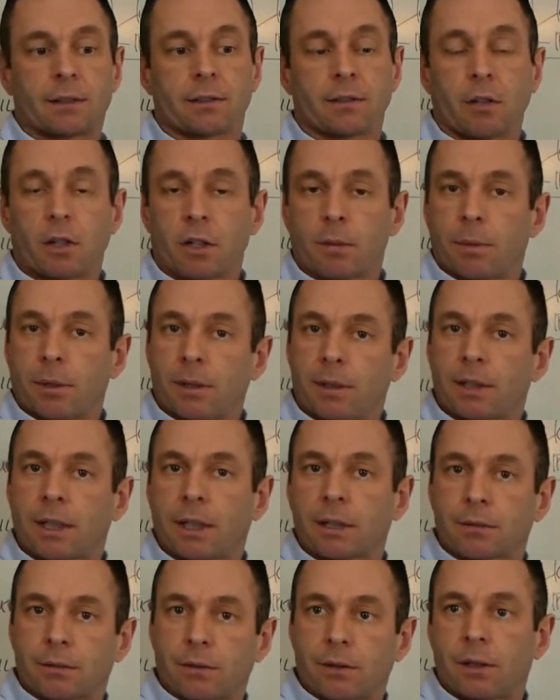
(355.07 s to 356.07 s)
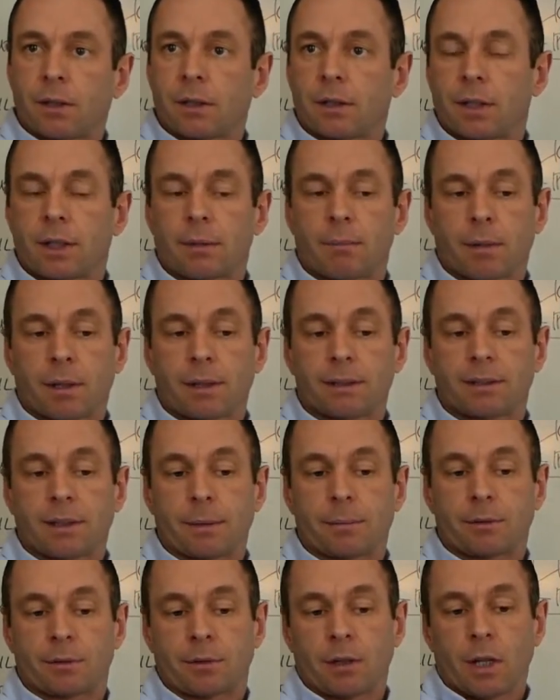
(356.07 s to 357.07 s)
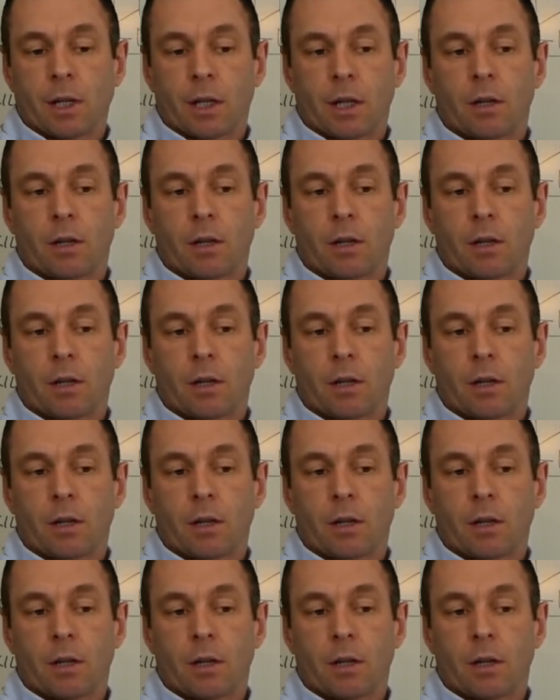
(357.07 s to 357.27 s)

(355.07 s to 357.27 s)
It's an orthopedic test for biceps,